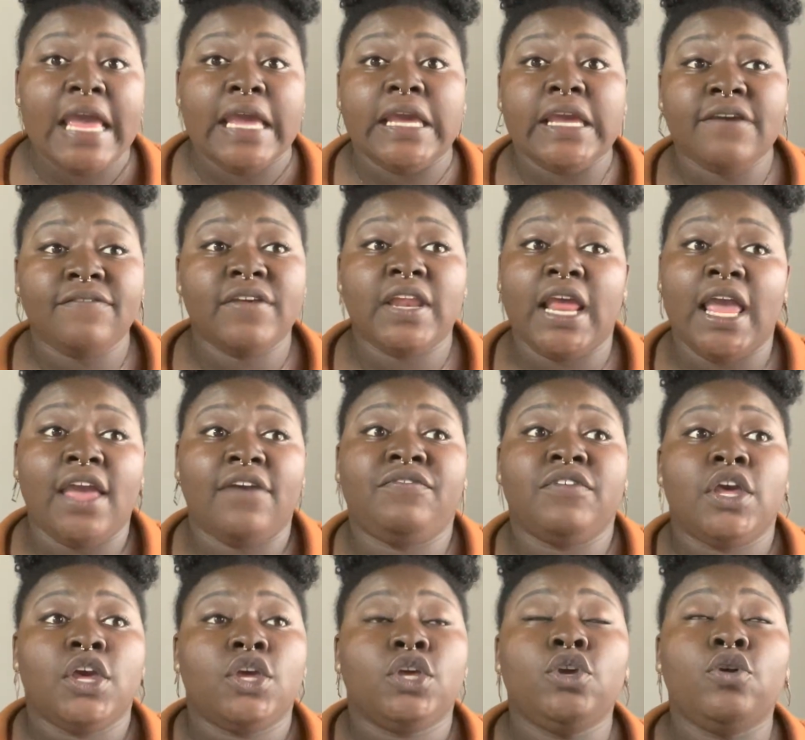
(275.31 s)
Even if
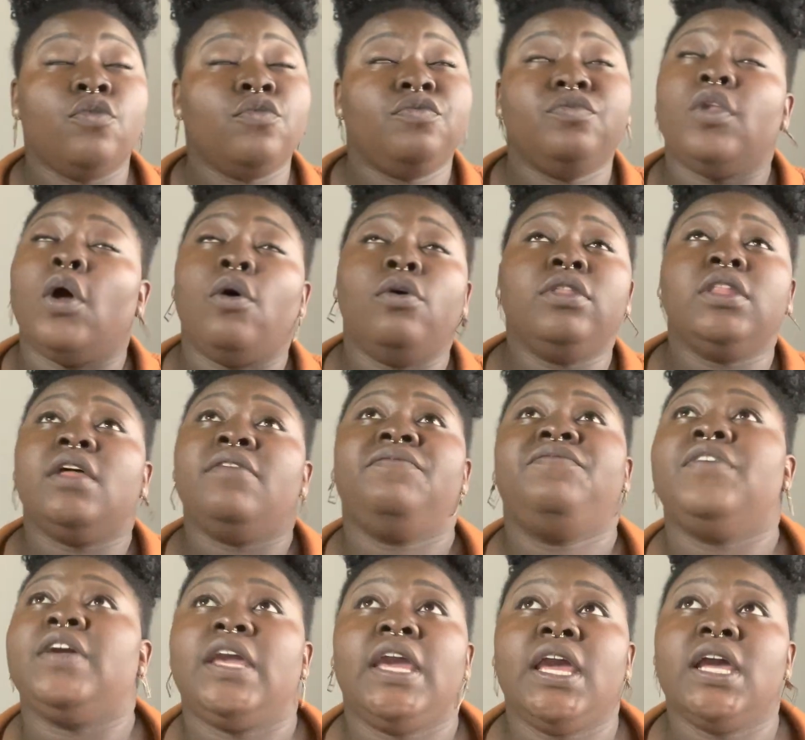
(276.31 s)
you've known them
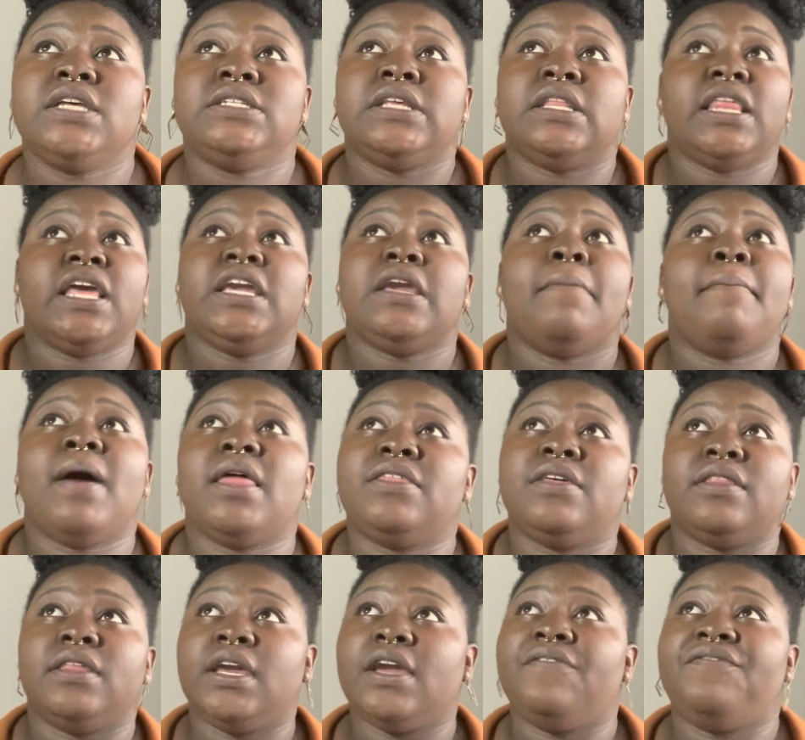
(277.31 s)
for years and they're your
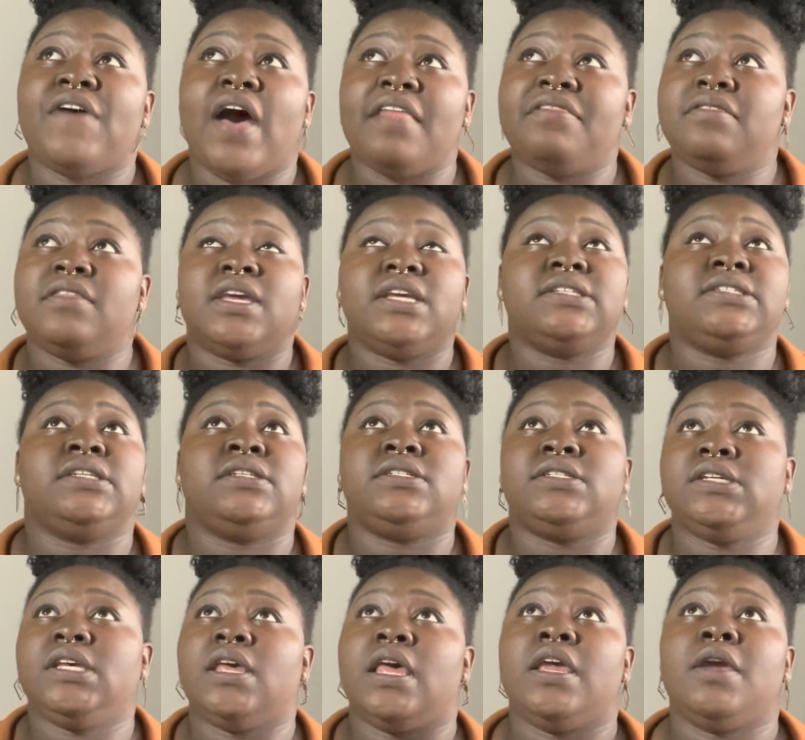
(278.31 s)
mother, they're your father, they're your
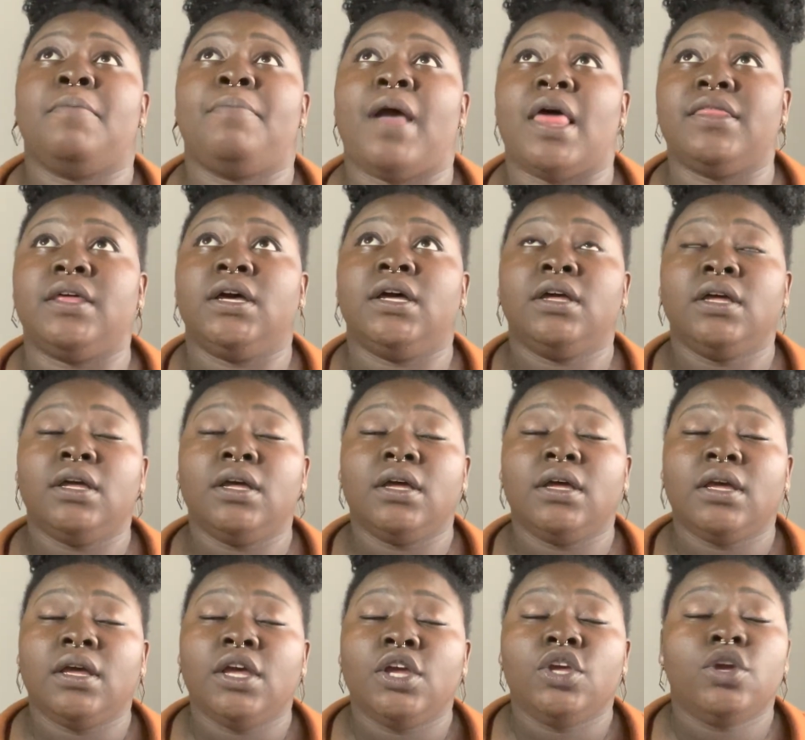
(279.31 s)
sister, they're your brother,
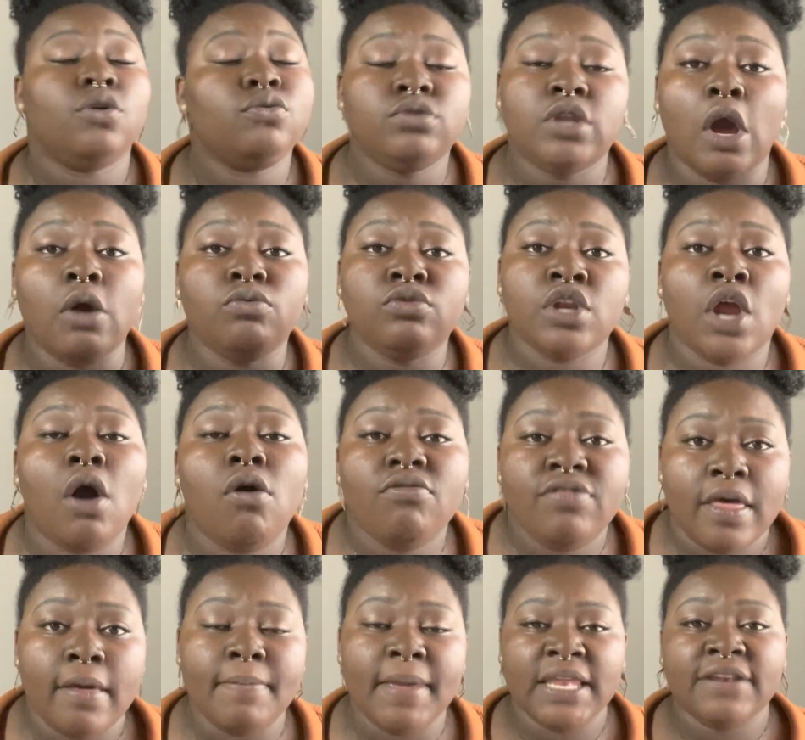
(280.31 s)
you don't know
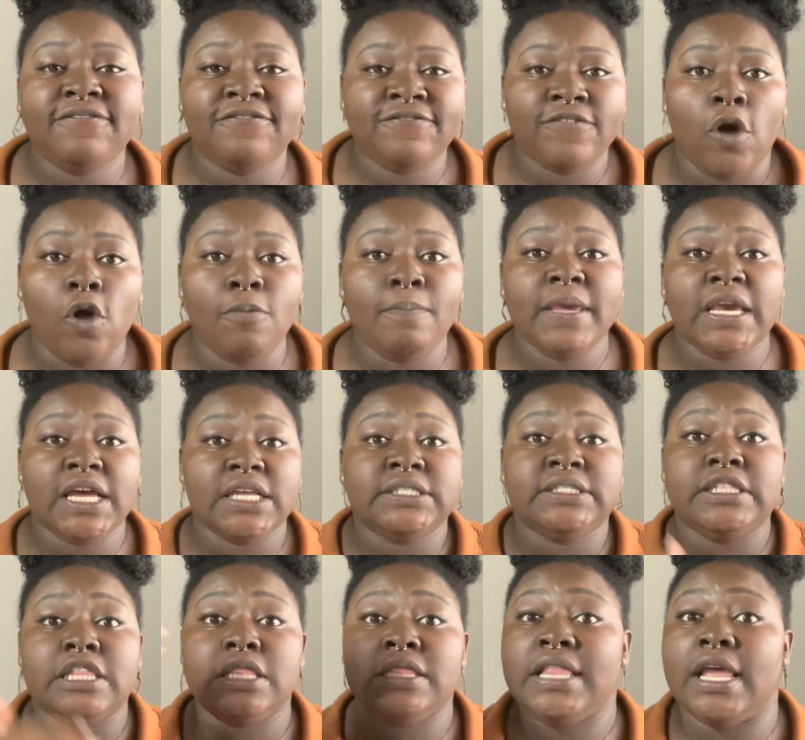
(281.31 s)
them in full, because
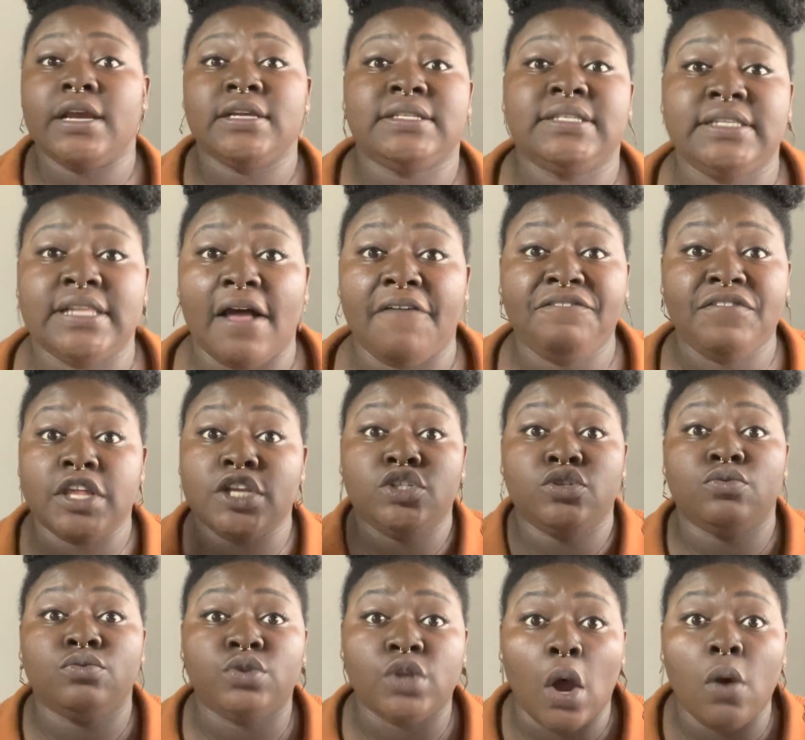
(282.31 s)
there's stuff that
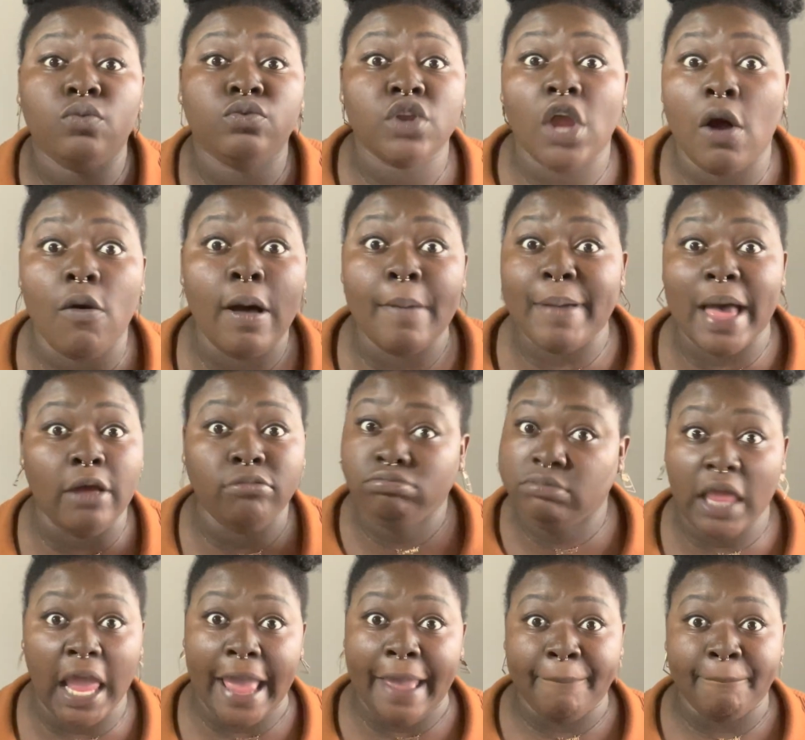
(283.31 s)
you don't know about
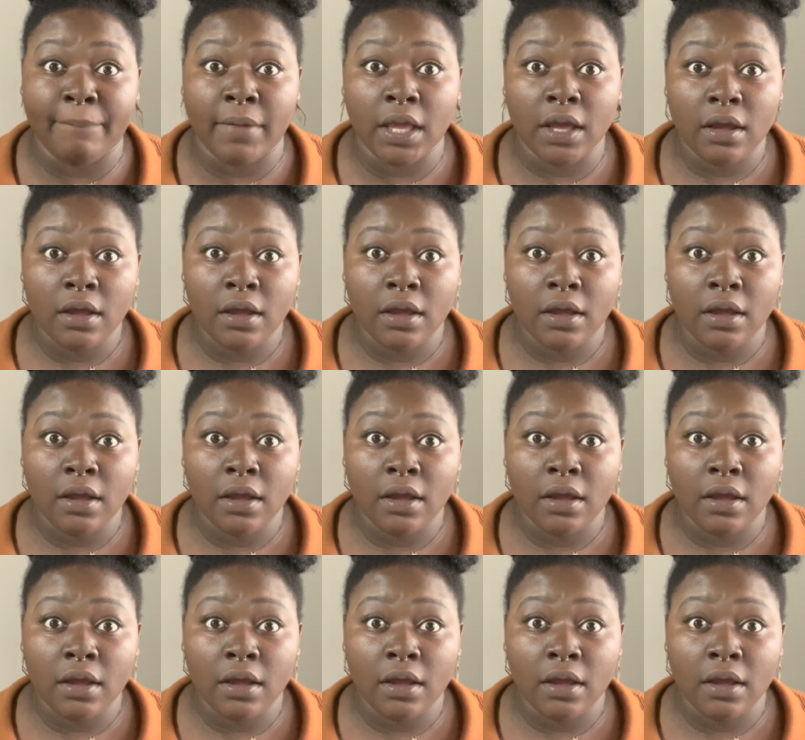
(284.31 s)
them,